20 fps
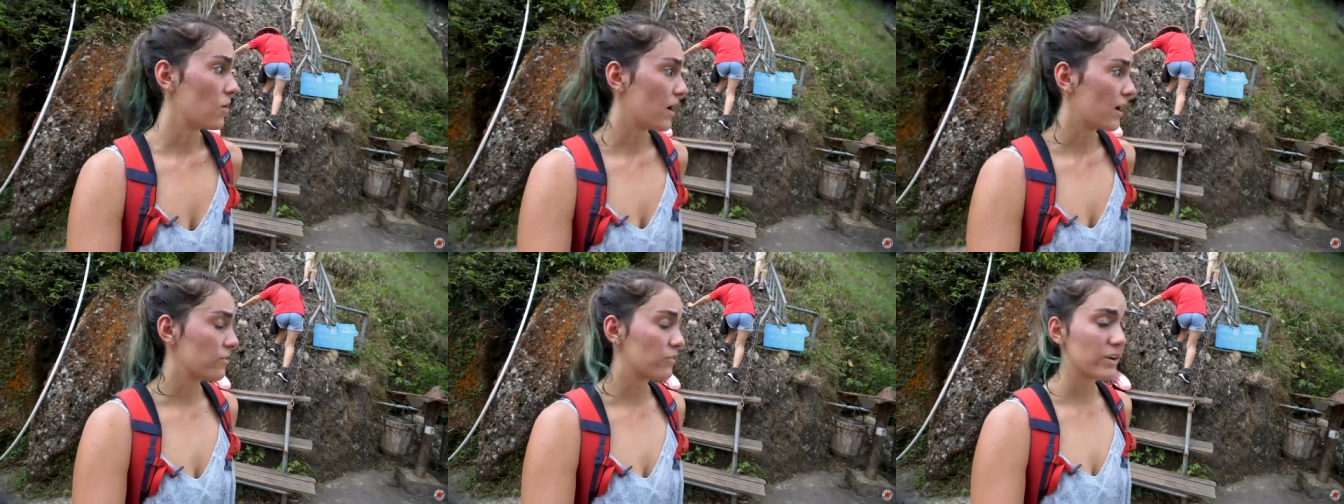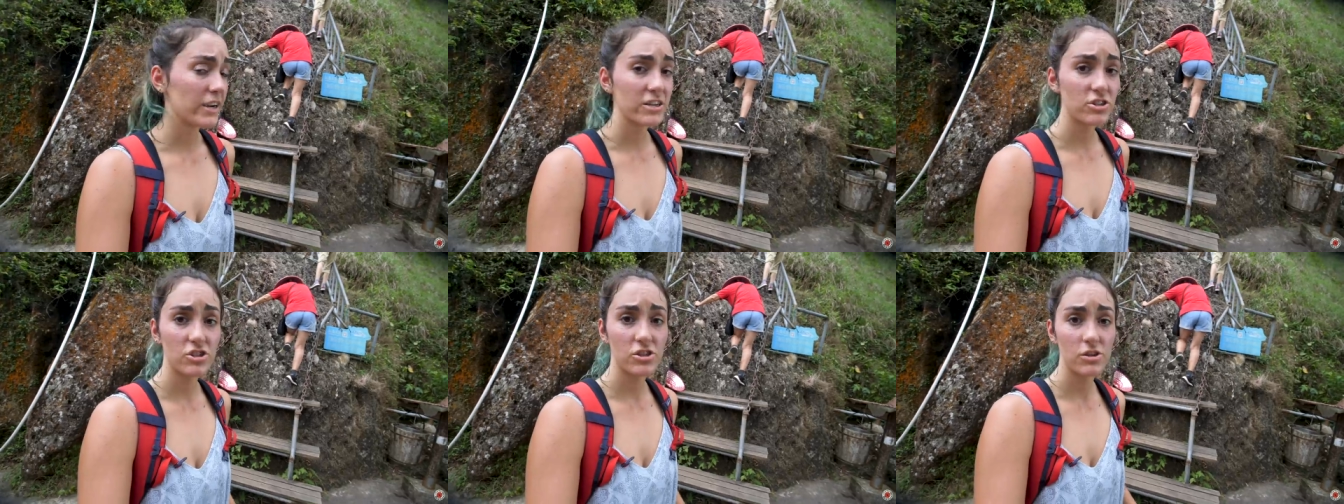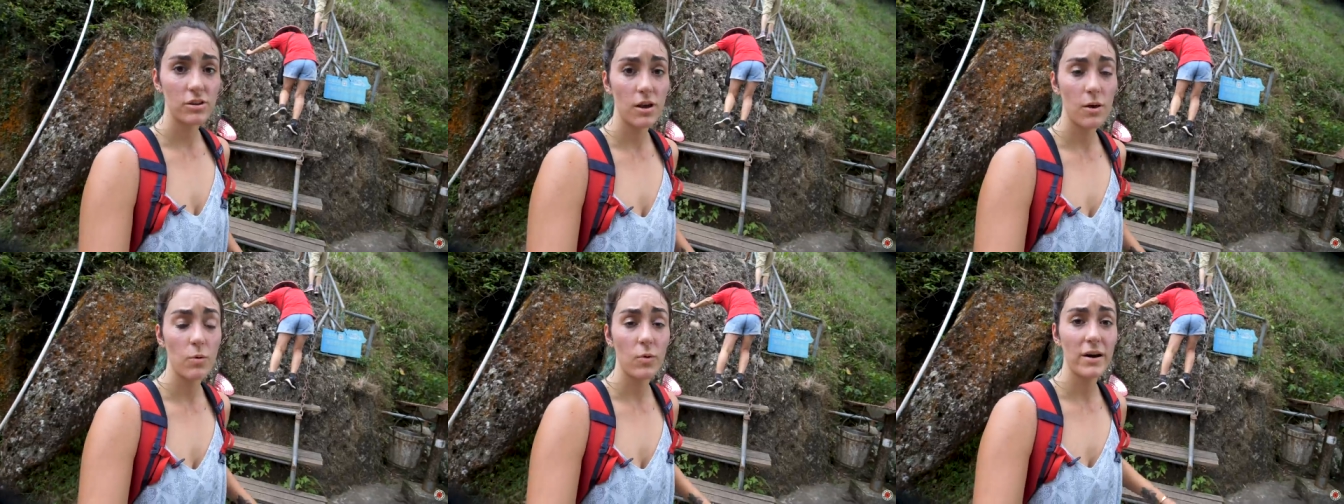I reached
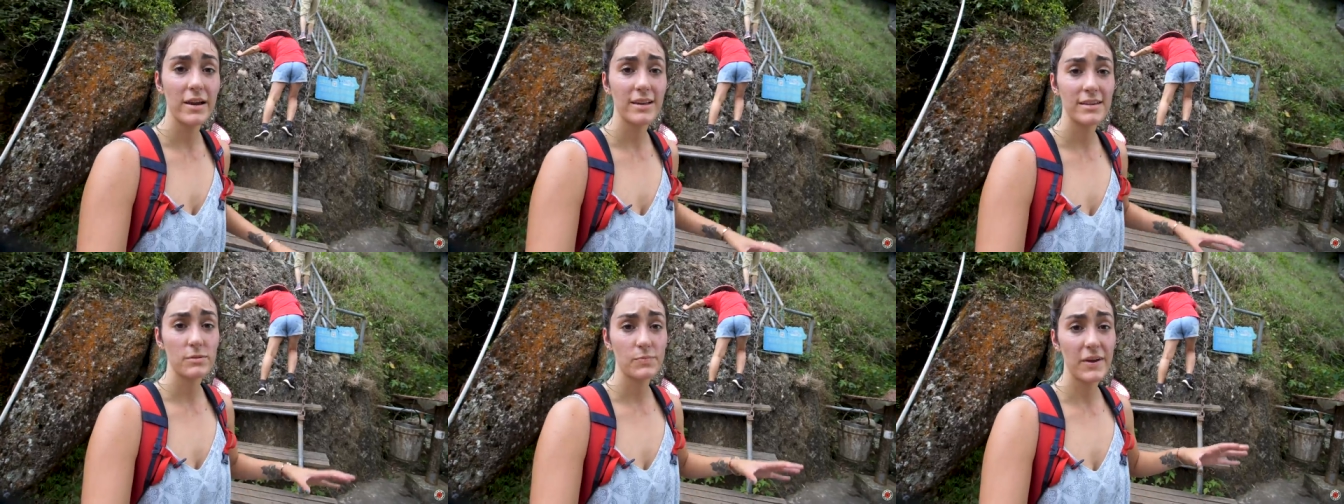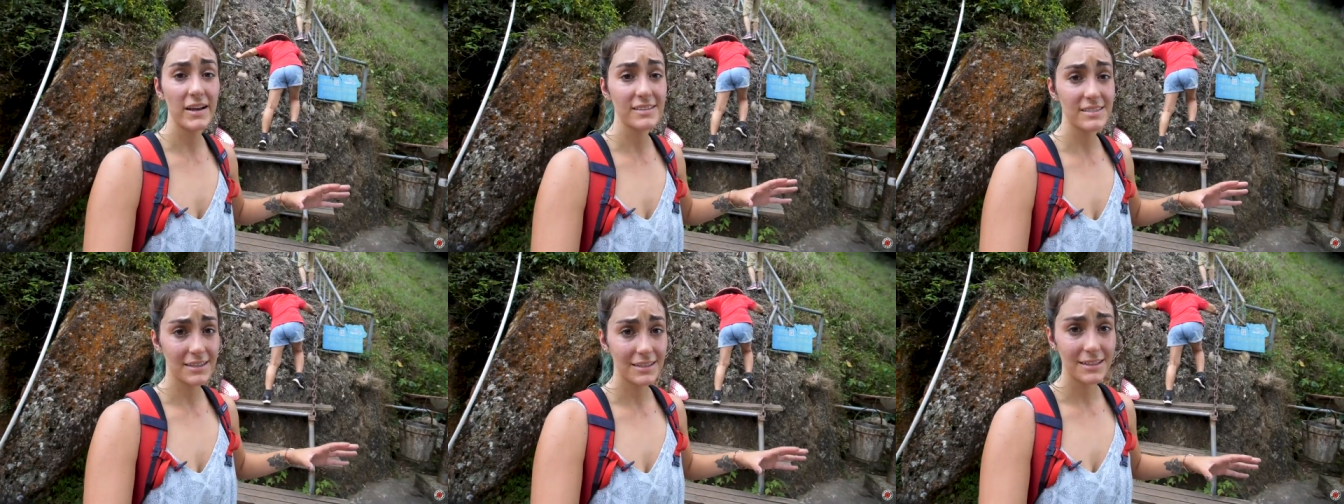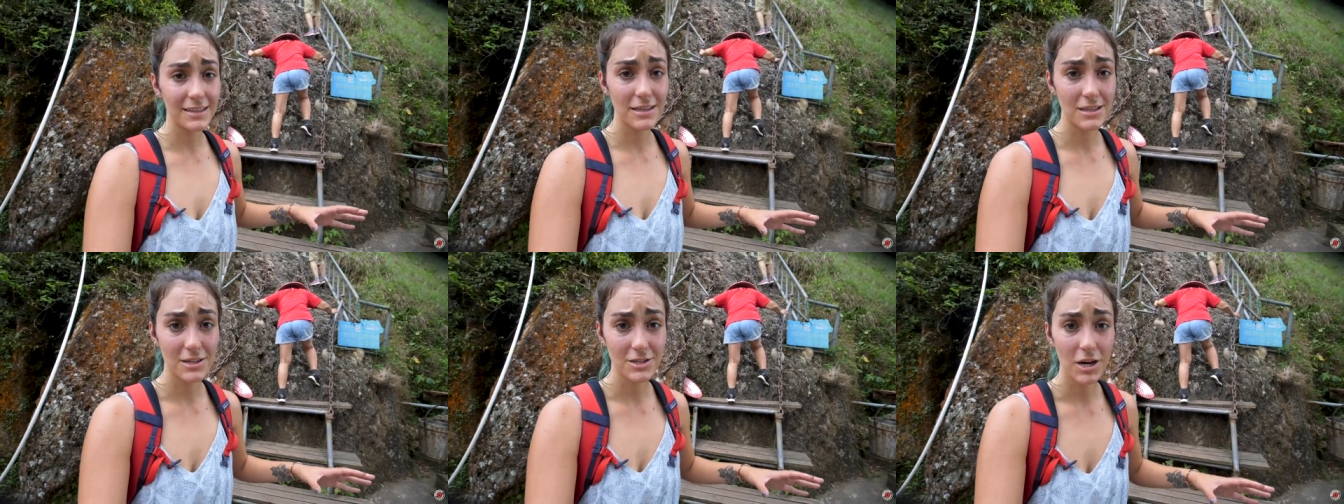what is
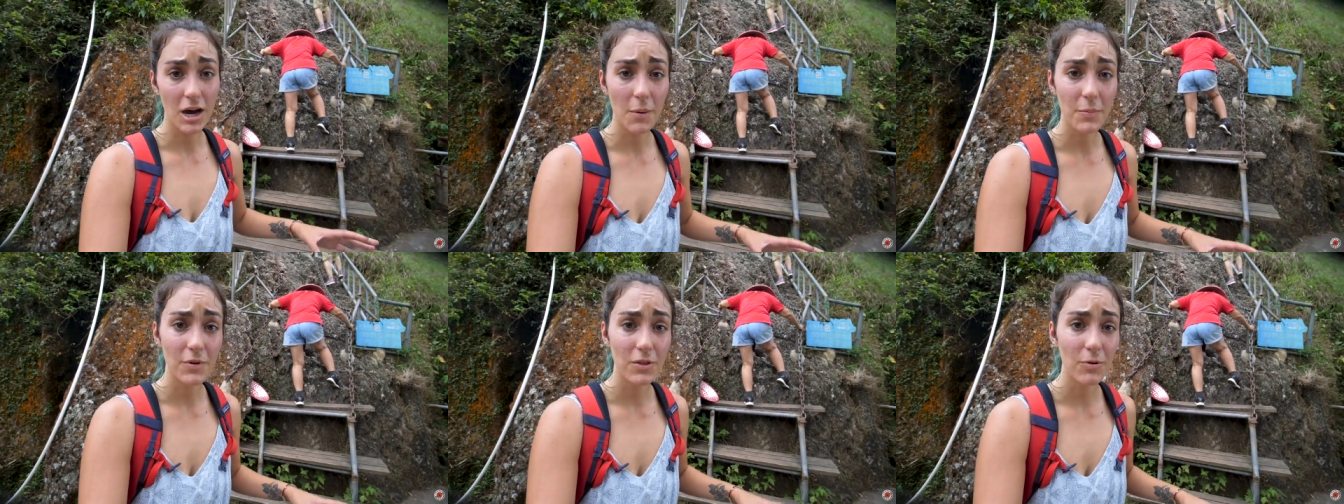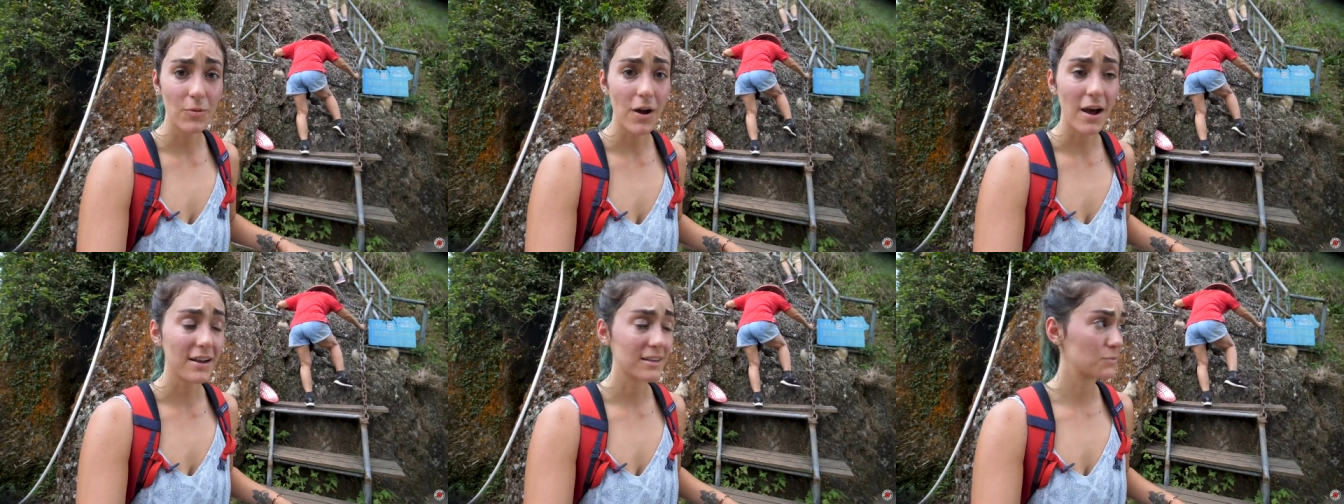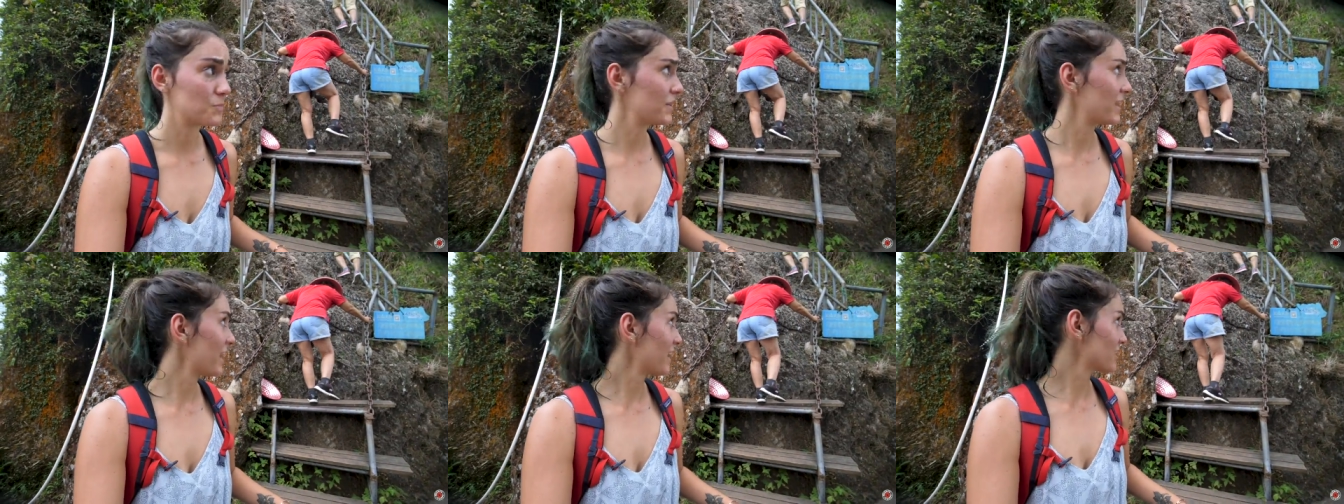basically the top of the
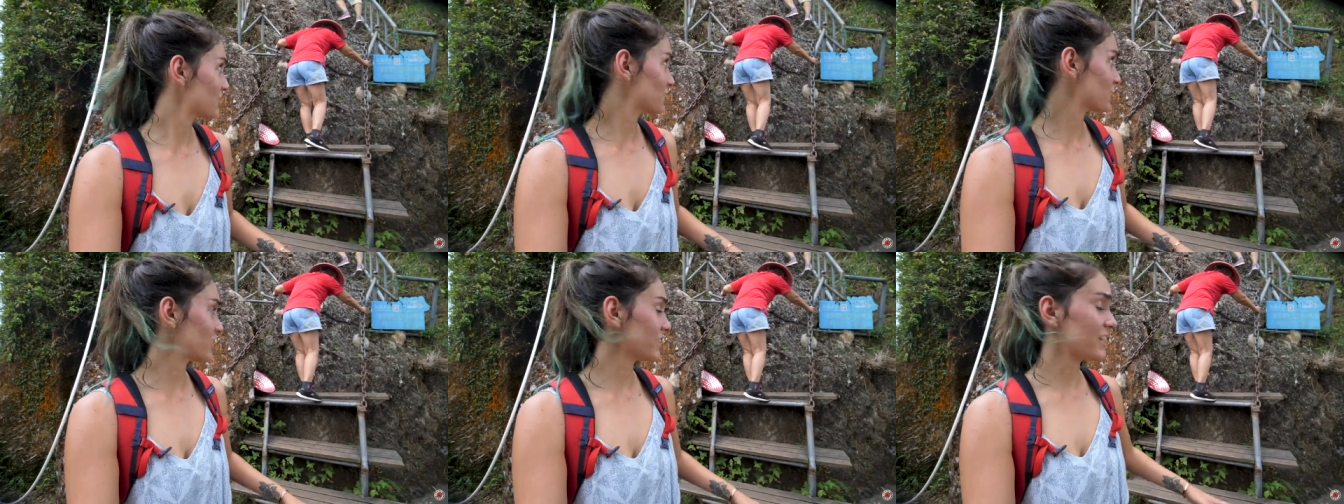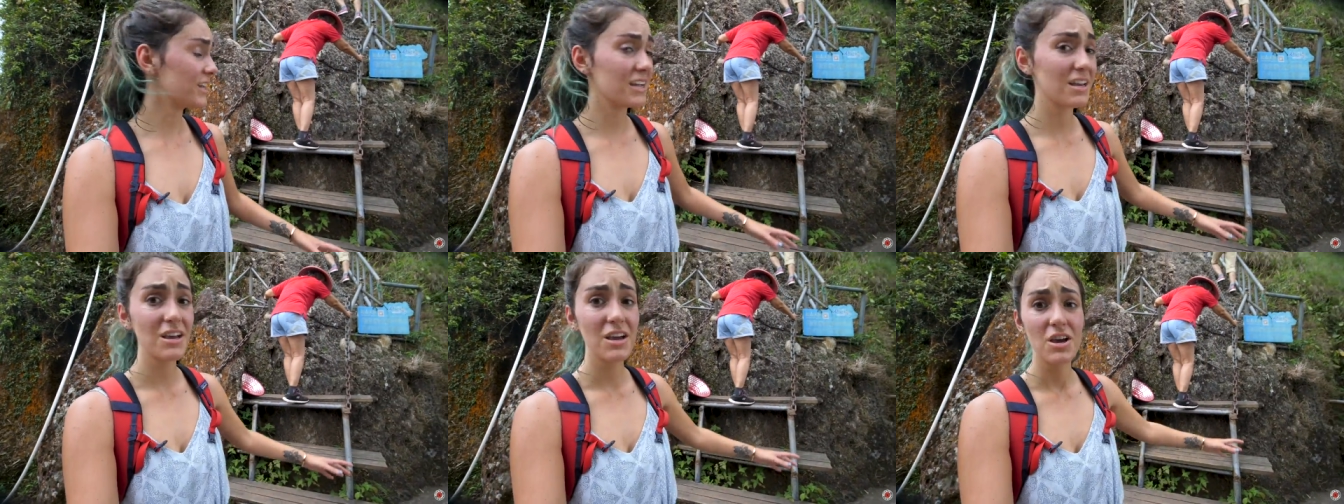rocks, but actually